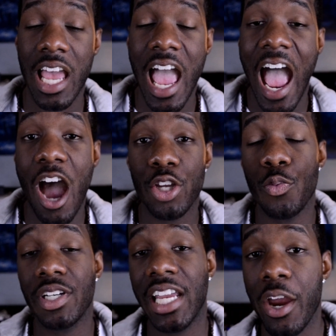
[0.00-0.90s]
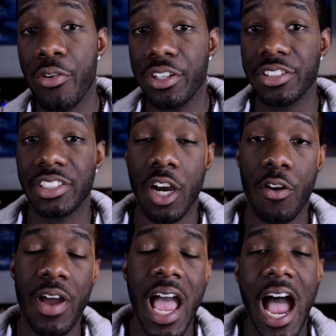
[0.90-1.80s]
how you would carry
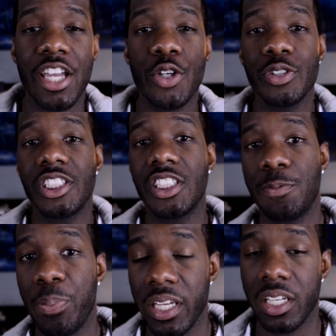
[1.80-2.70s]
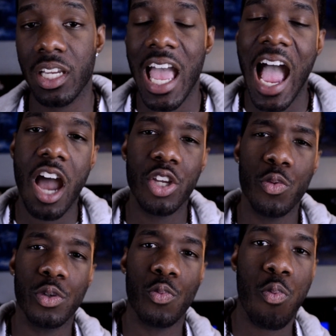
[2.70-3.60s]
yourself, how you would speak, how you
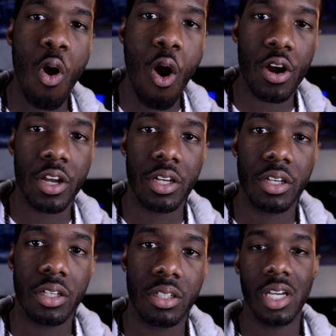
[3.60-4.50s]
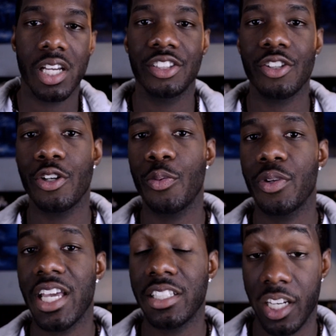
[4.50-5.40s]
would walk, and start
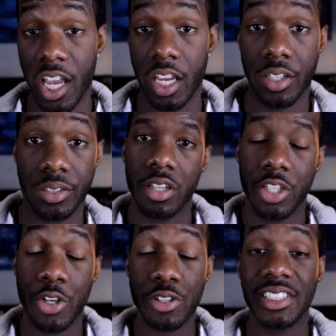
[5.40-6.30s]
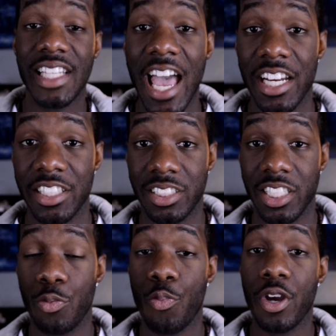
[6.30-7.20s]
doing that today. Your status
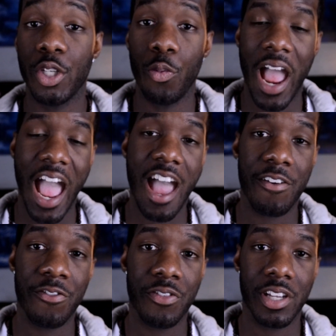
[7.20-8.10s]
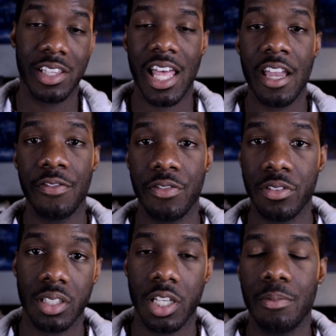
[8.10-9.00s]
and what you have in life,
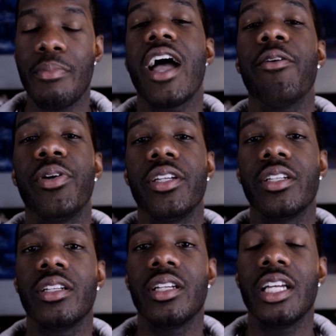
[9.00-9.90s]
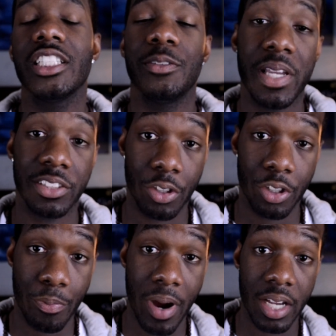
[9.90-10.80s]
in my opinion, is based on
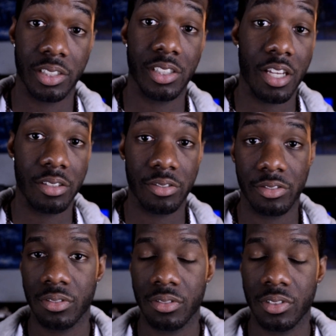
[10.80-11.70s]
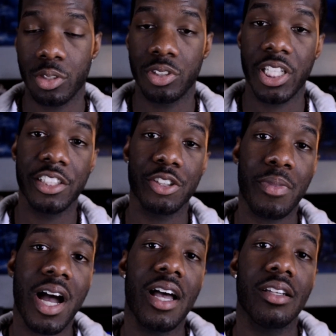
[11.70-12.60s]
your mindset. So change your
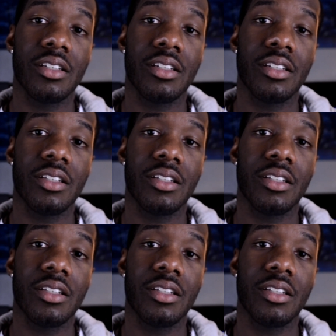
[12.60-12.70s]
mind.